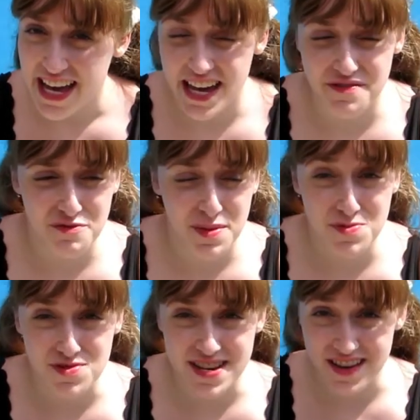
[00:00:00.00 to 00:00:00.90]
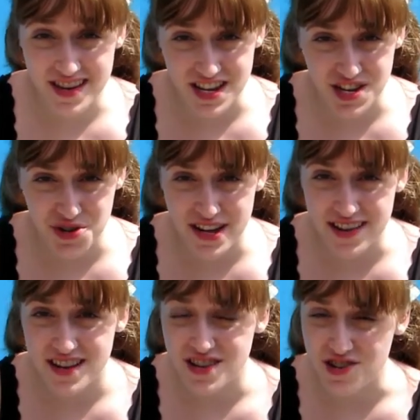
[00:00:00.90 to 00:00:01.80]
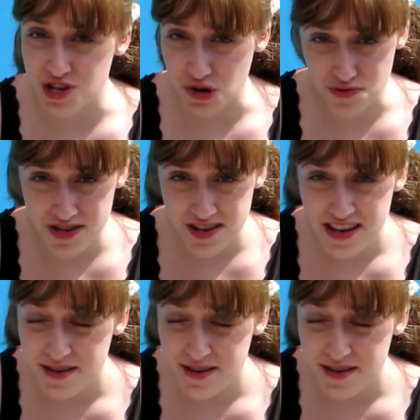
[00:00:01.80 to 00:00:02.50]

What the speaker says: Even if people are telling you to do it, don't.